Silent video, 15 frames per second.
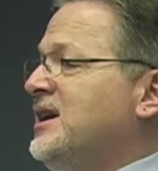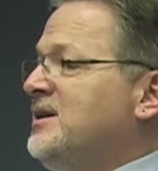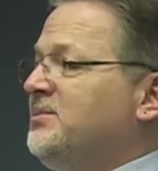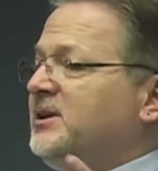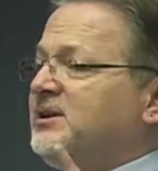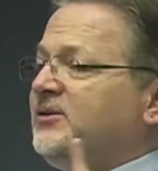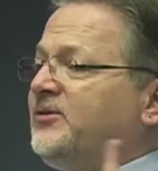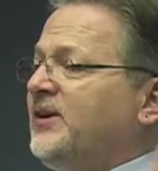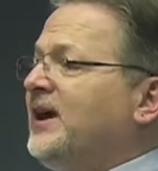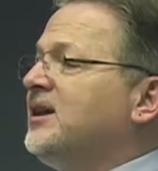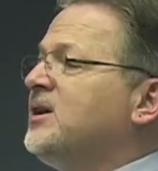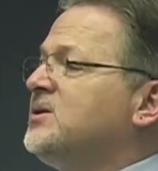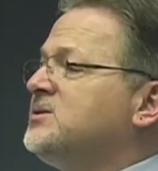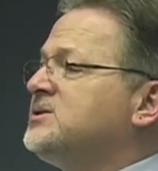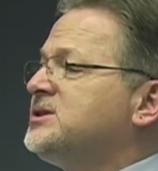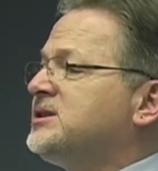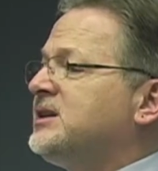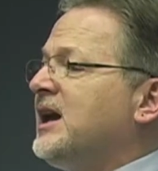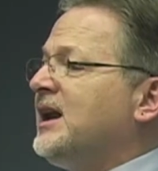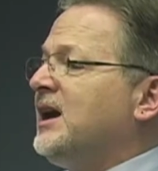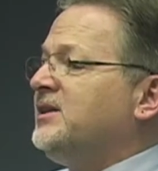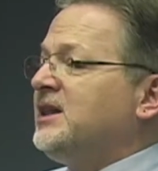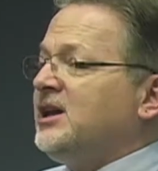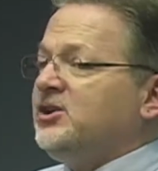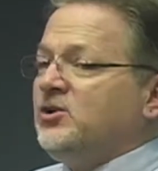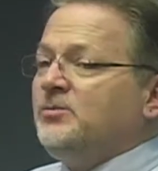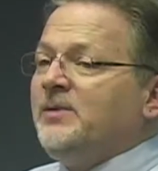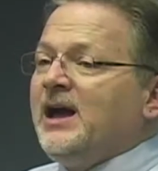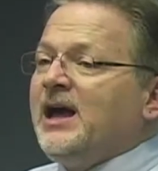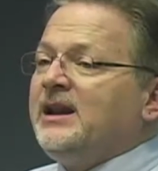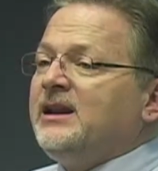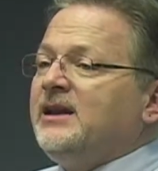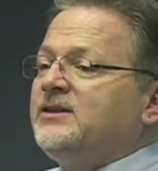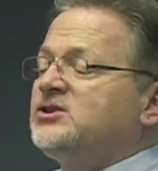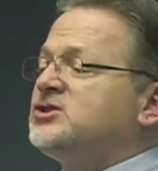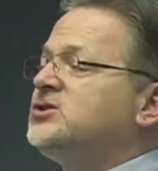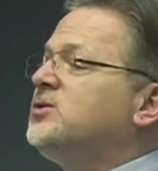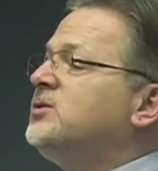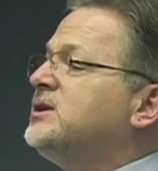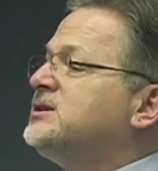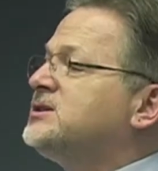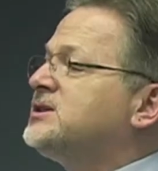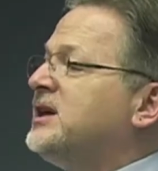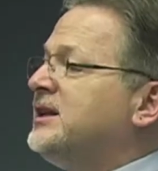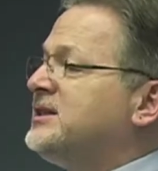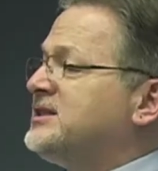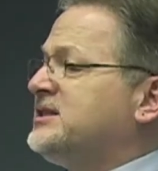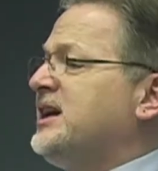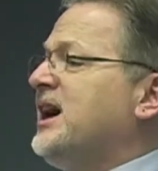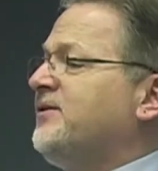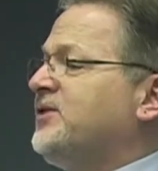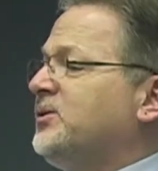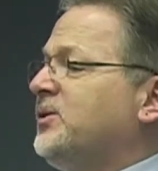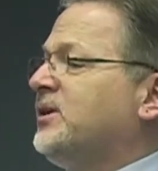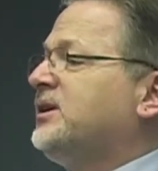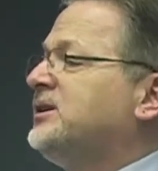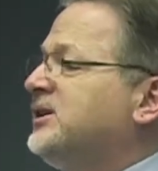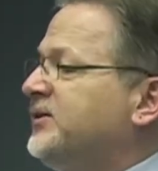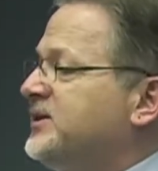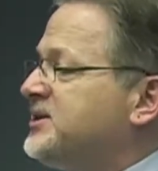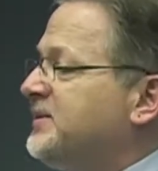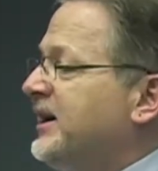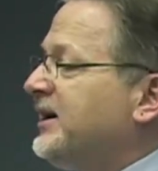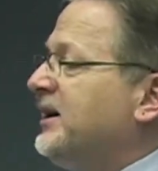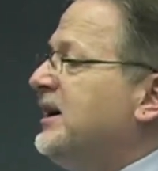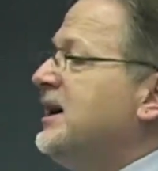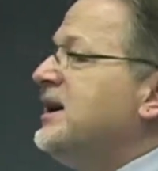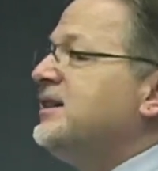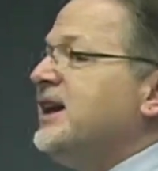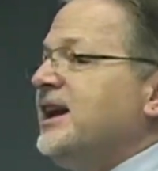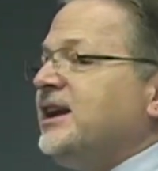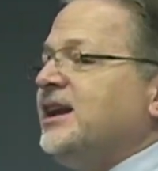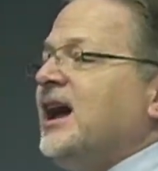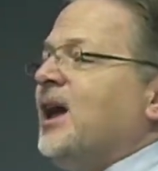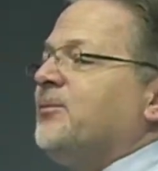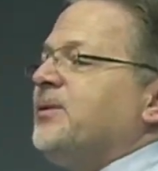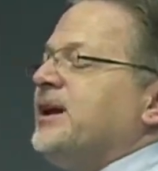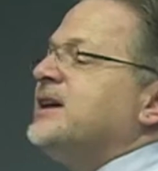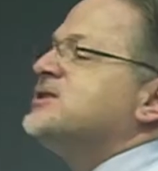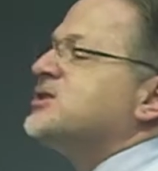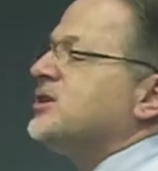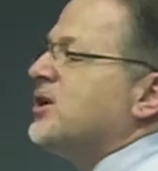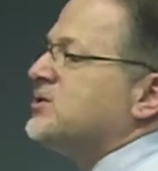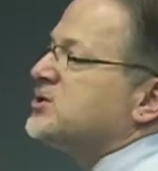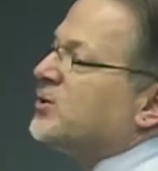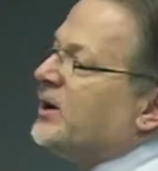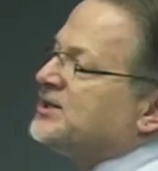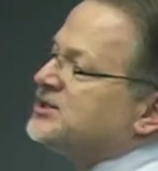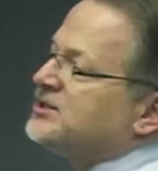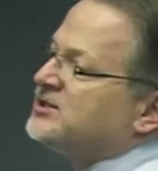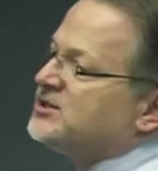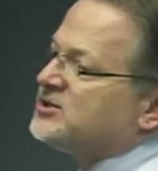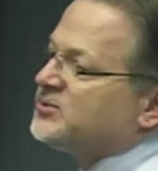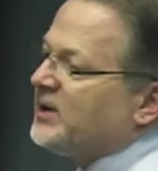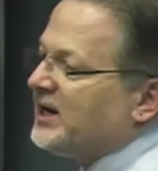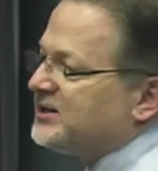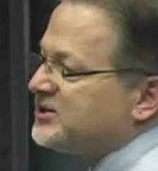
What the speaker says: But the fellows that you met and the students and the staff that work on Difference Maker, they can help answer those questions as well.